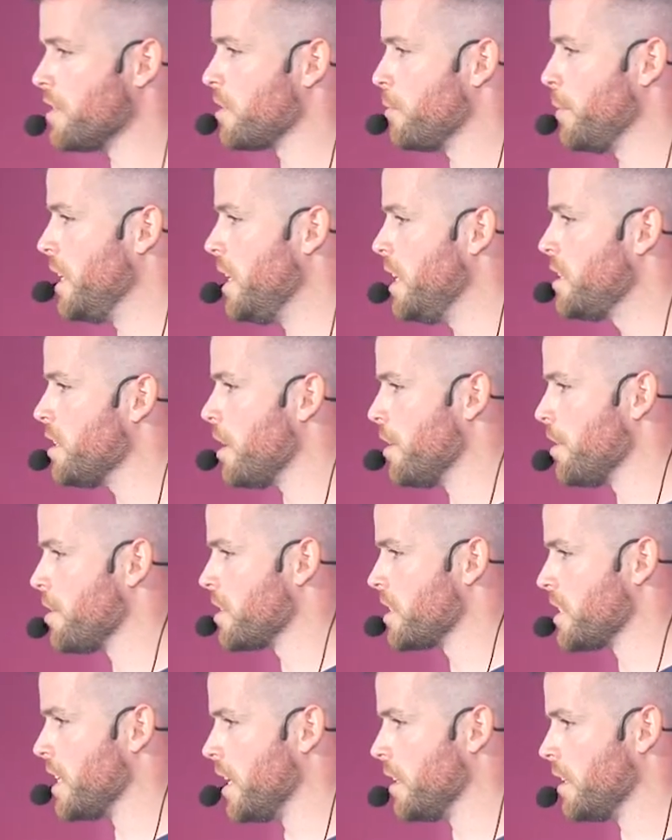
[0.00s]
So we need to
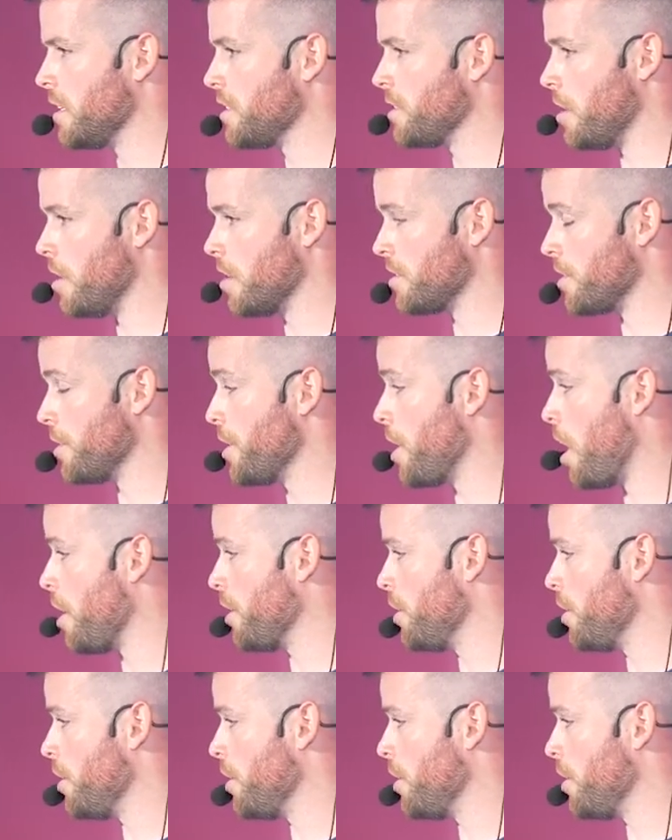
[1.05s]
understand that dogs are not